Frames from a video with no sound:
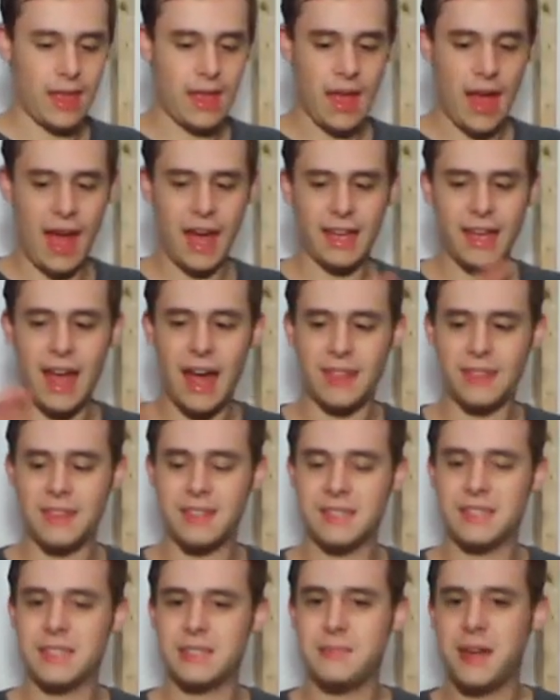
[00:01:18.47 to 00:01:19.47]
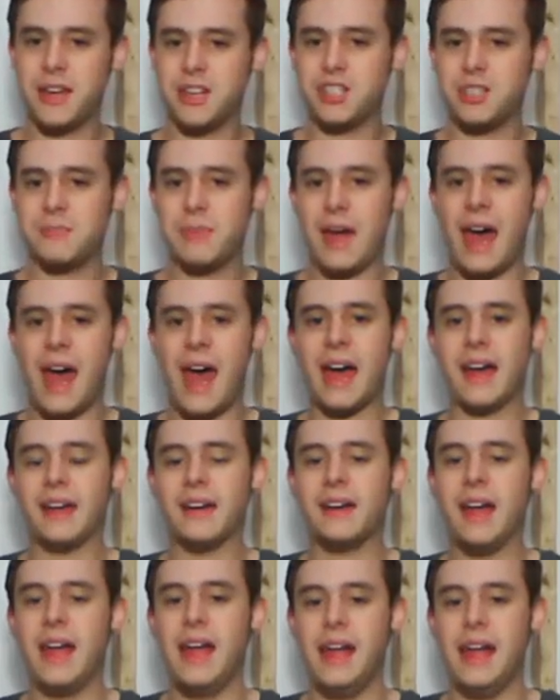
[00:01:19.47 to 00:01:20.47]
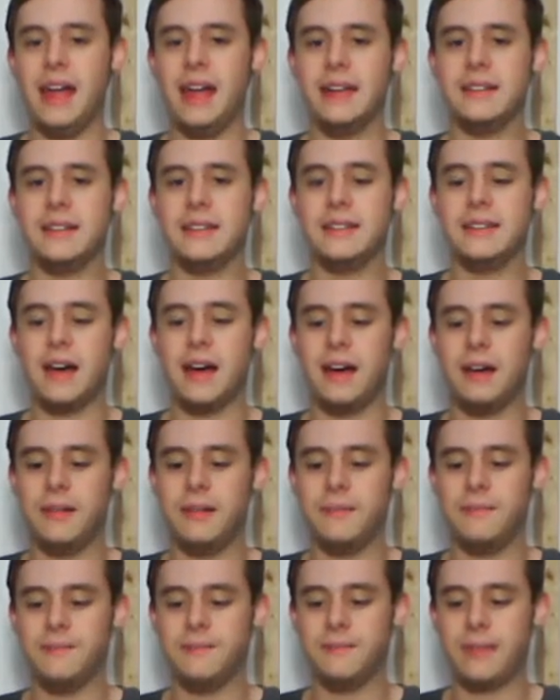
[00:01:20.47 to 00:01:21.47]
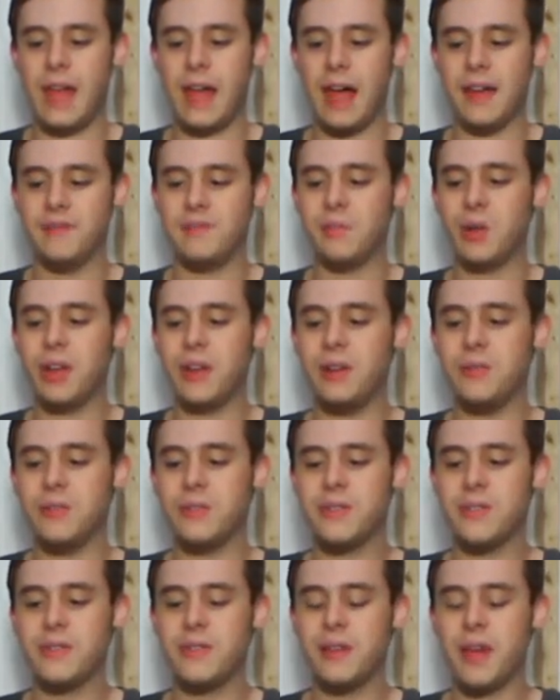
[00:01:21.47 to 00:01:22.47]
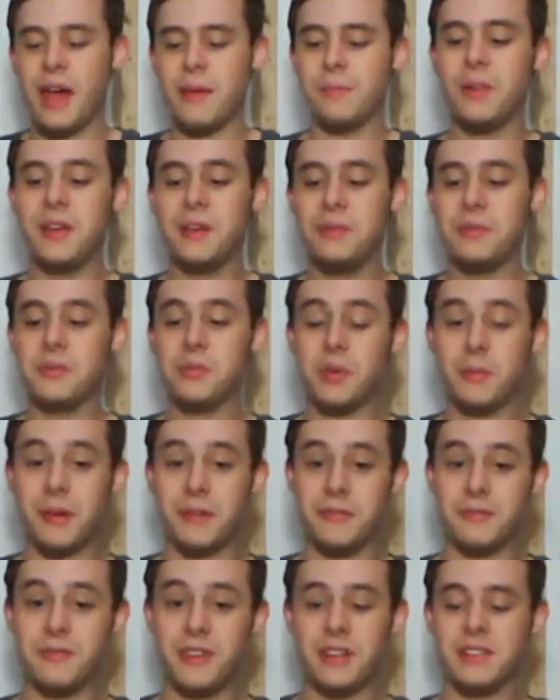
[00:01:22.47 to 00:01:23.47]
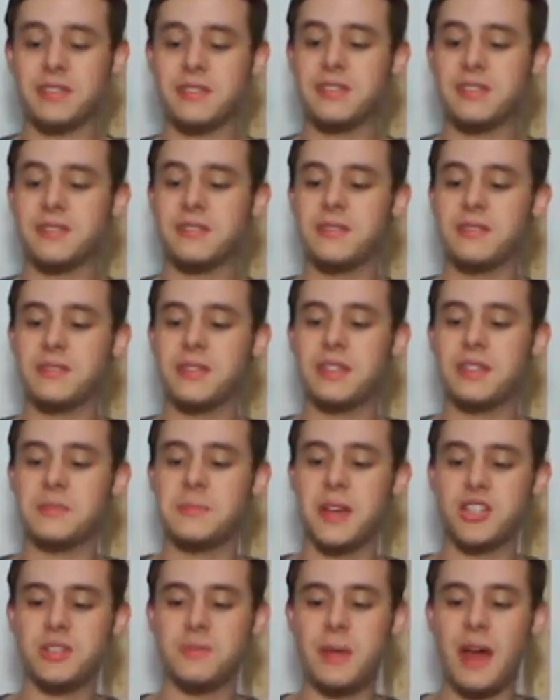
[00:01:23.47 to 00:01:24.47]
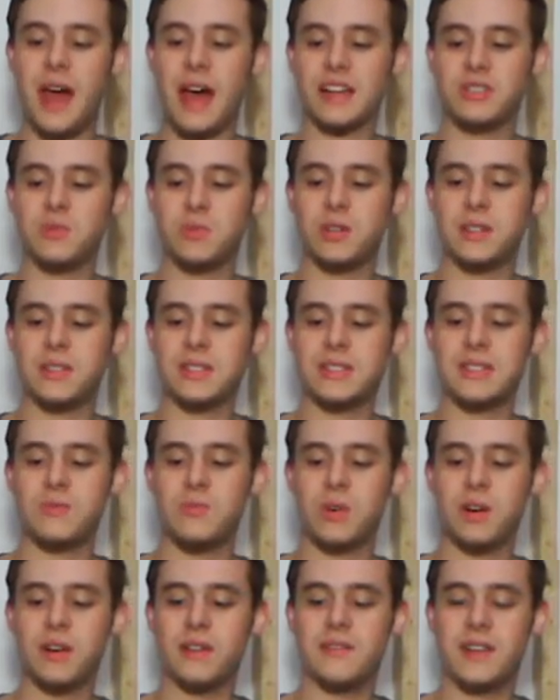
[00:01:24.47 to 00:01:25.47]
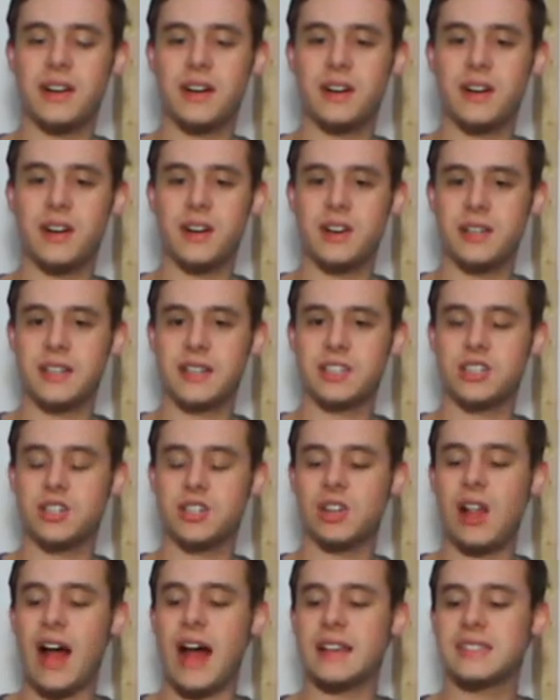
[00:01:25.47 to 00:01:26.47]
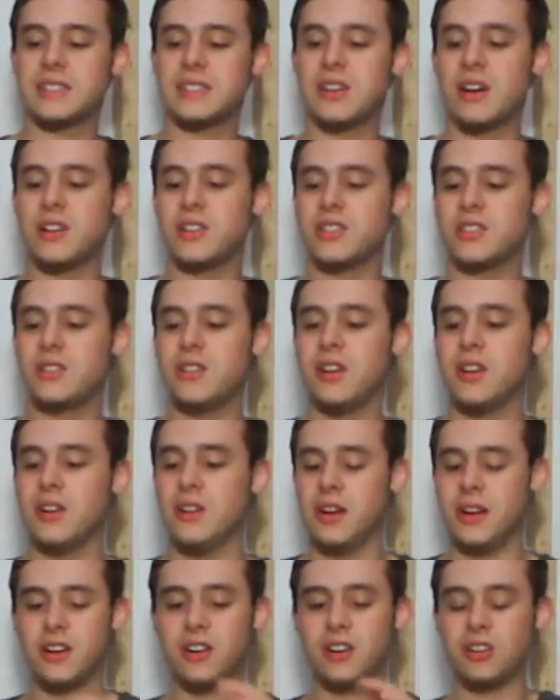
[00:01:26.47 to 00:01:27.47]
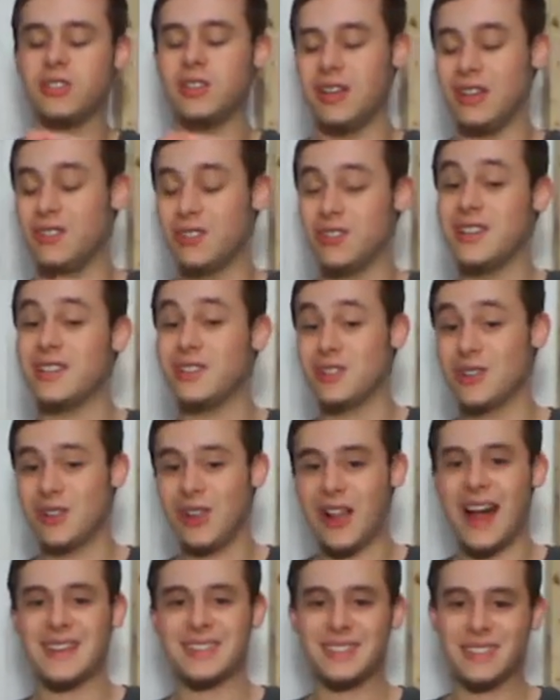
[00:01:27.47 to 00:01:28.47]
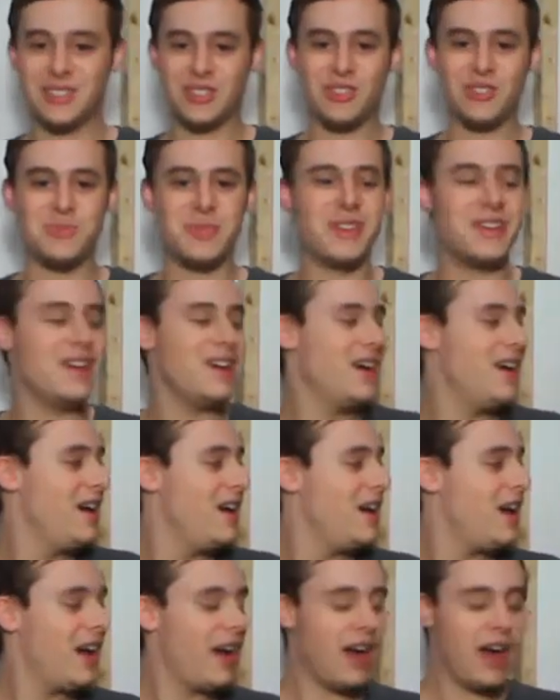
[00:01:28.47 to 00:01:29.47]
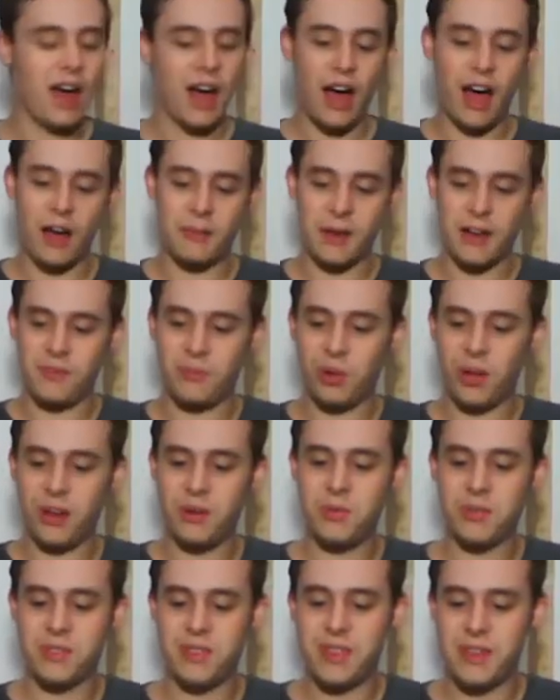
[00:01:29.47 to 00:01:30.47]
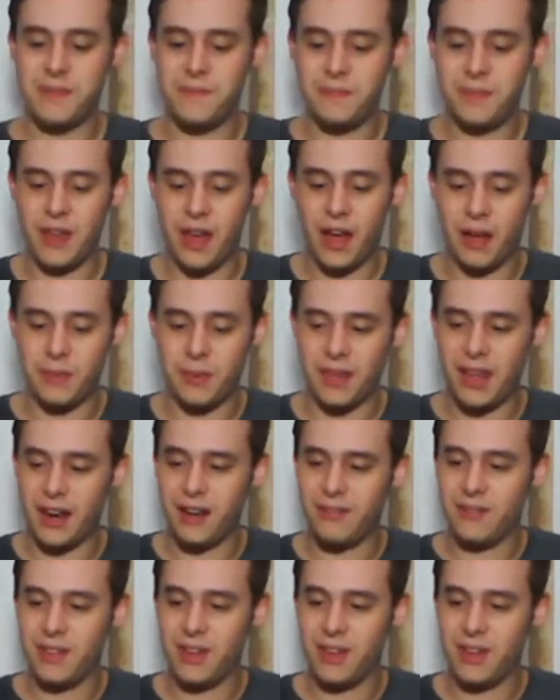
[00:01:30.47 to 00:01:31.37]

I got this expansion pack and I played with it. I played with one of my friends' expansion packs once, one of their Interdictor class, Interdictor class, excuse me. I played with it, and then I